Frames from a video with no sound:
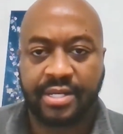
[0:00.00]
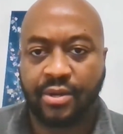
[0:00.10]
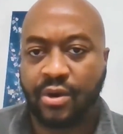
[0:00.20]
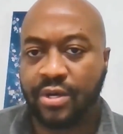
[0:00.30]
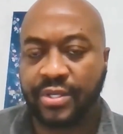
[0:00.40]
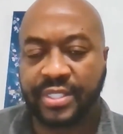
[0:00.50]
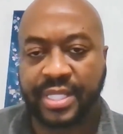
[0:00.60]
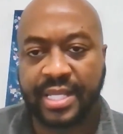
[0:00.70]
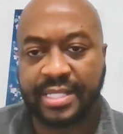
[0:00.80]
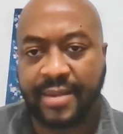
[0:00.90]
All those
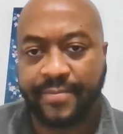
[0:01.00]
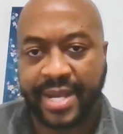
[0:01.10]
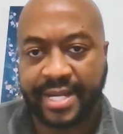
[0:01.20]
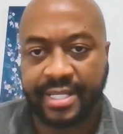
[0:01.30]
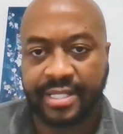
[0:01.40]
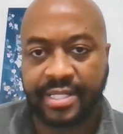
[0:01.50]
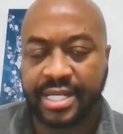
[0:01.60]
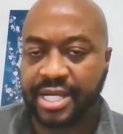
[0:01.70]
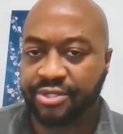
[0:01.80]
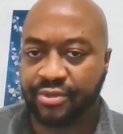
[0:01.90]
things are petty,
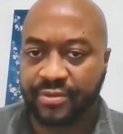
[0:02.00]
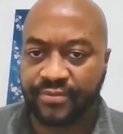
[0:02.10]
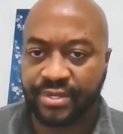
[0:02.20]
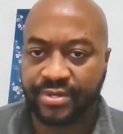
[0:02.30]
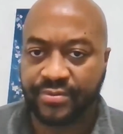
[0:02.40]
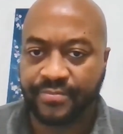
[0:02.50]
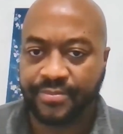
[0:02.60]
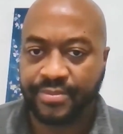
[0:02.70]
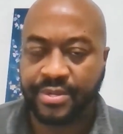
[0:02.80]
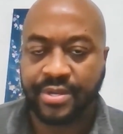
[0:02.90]
they are trivial,
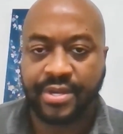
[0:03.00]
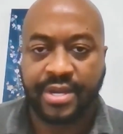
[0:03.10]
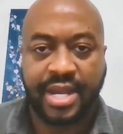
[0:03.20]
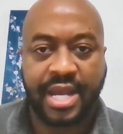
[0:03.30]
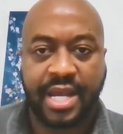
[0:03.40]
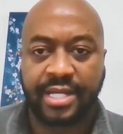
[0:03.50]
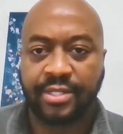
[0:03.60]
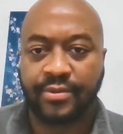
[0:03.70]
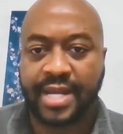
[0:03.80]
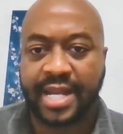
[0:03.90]
and
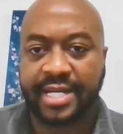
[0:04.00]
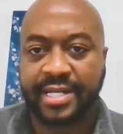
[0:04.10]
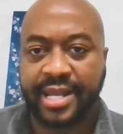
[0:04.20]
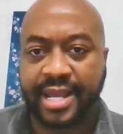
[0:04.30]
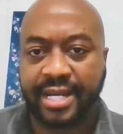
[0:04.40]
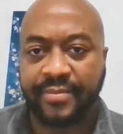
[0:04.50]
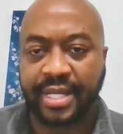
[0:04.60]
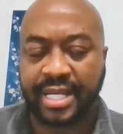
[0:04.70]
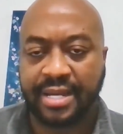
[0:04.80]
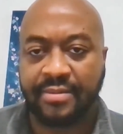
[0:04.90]
do not let the enemy
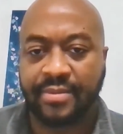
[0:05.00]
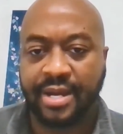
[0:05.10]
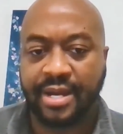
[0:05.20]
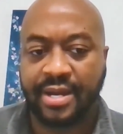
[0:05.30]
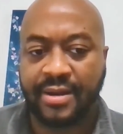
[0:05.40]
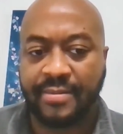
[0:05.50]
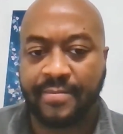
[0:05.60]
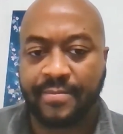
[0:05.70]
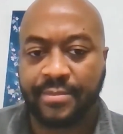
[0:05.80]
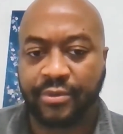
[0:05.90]
come
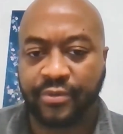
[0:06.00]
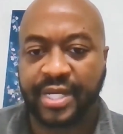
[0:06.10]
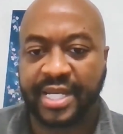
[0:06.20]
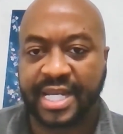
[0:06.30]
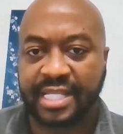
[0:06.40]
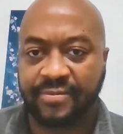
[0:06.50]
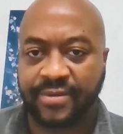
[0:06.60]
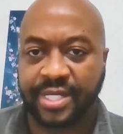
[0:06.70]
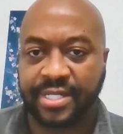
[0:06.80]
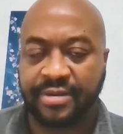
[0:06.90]
create that
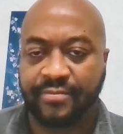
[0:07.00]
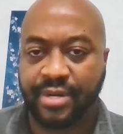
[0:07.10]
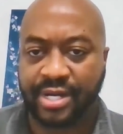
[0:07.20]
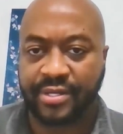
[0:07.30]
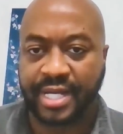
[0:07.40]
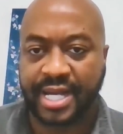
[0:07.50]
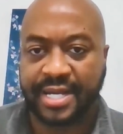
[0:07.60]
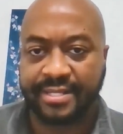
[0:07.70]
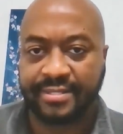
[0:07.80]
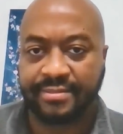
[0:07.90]
division among you
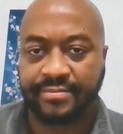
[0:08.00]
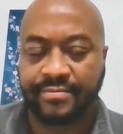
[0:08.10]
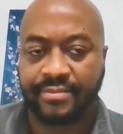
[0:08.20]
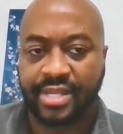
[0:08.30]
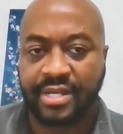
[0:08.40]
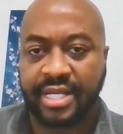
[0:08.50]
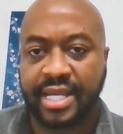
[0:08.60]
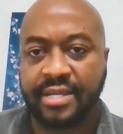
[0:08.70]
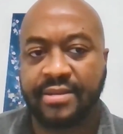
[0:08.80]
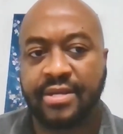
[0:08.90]
guys.
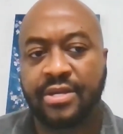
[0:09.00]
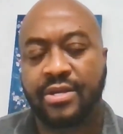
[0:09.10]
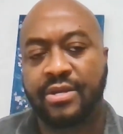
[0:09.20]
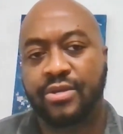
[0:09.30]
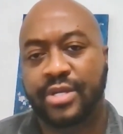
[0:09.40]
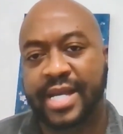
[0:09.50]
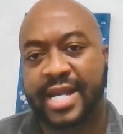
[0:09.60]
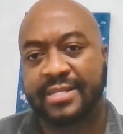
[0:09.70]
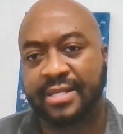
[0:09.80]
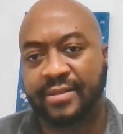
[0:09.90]
Okay? You
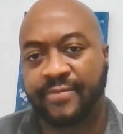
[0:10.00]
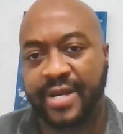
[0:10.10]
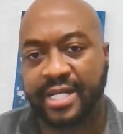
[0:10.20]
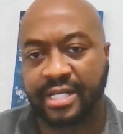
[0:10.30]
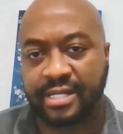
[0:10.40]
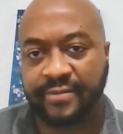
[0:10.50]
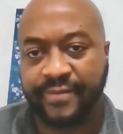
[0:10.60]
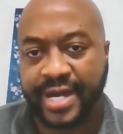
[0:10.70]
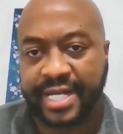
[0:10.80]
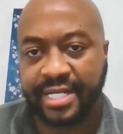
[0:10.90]
guys need to fight a good
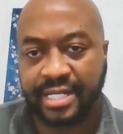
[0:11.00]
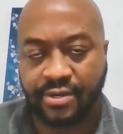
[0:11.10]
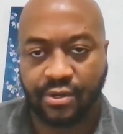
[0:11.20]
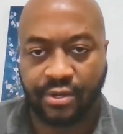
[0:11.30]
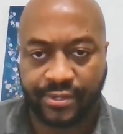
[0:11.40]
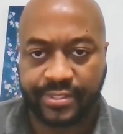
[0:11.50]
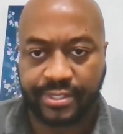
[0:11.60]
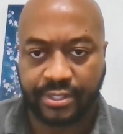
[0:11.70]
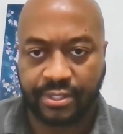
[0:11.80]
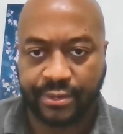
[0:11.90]
fight and hold on to the
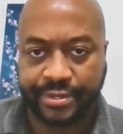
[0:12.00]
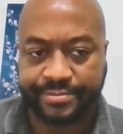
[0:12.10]
Lord.